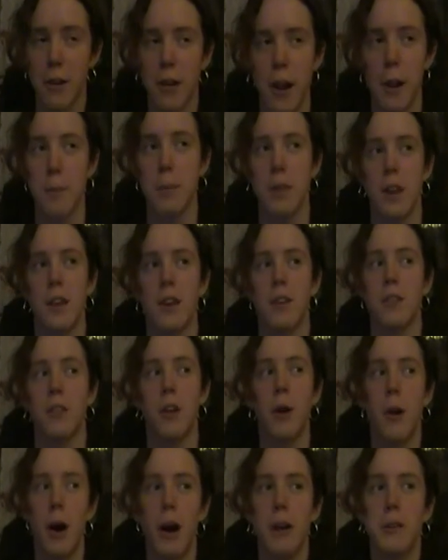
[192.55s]
Okay,
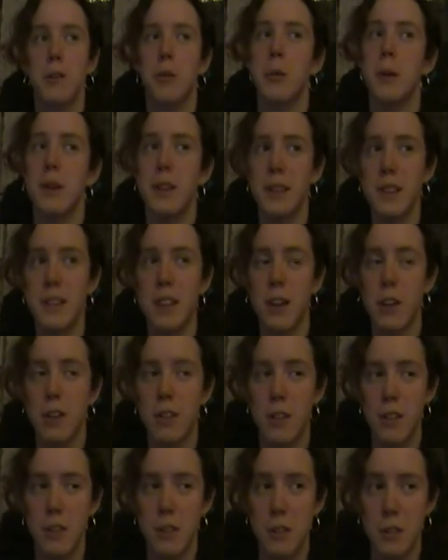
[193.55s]
so I'll quickly tell
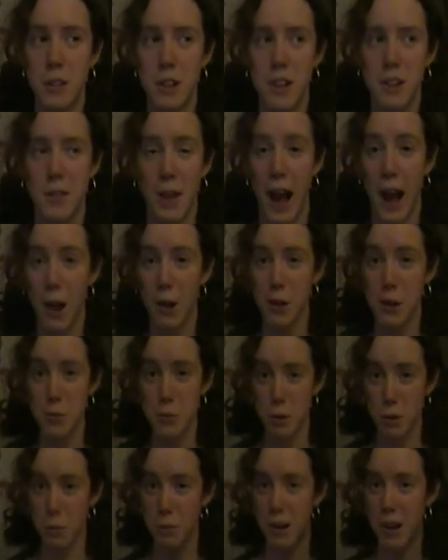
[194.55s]
you the story of how I
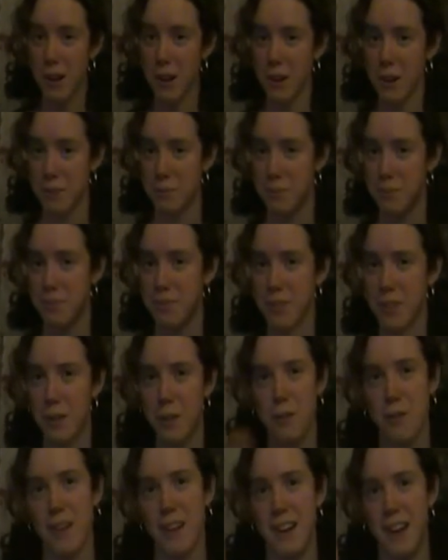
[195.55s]
broke my arm
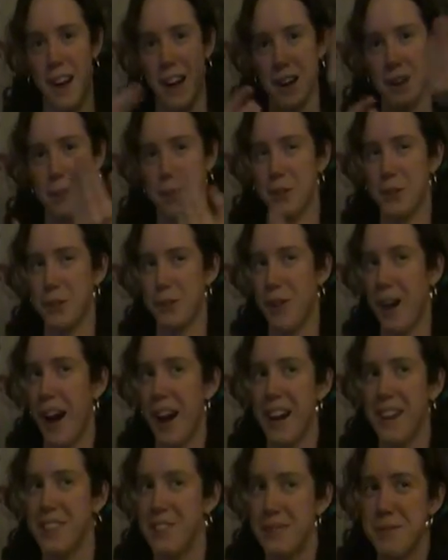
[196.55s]
when I was
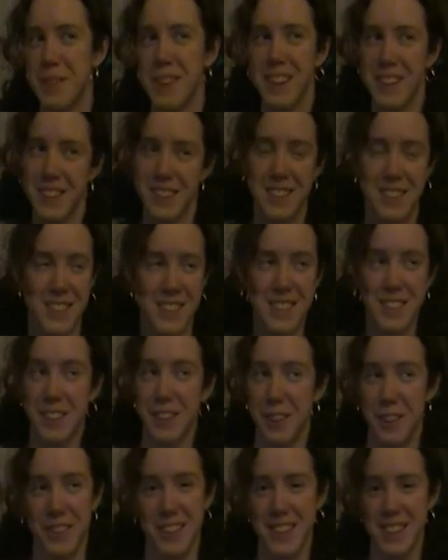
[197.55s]
5 because it's
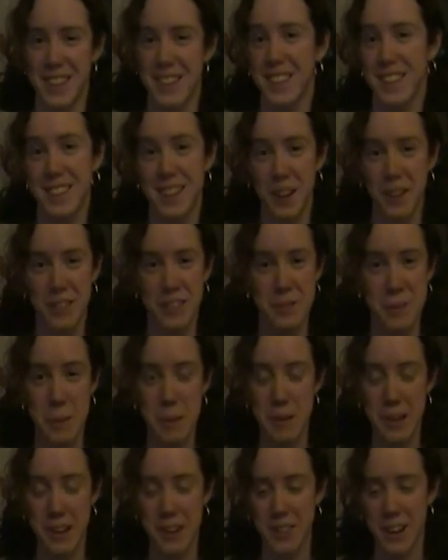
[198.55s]
the only thing that's coming to
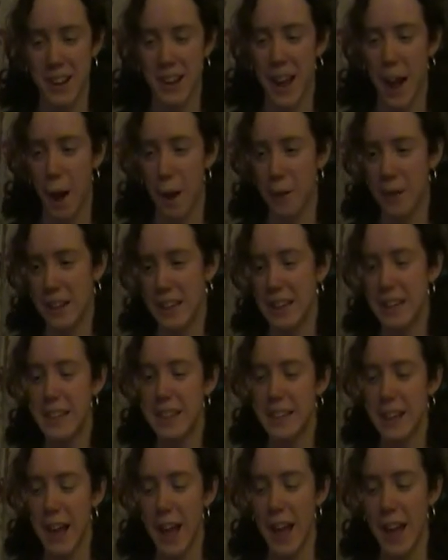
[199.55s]
my mind right now.
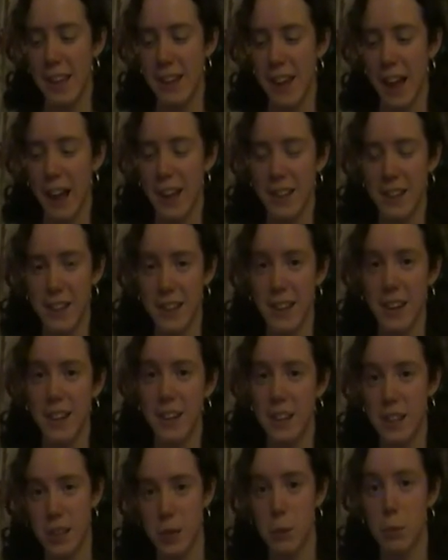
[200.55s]
And I did
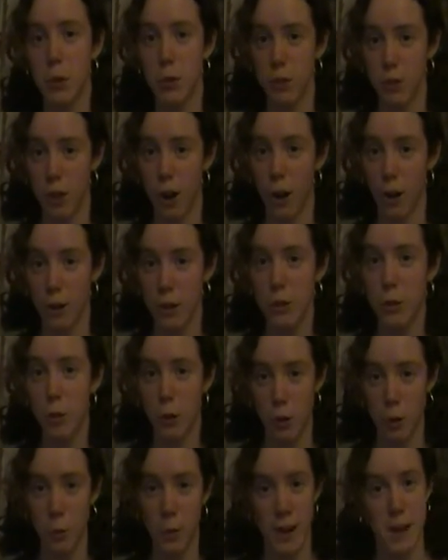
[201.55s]
it in the most
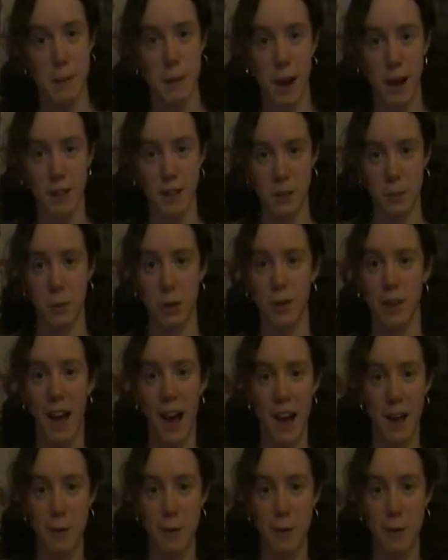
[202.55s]
hardcore way possible.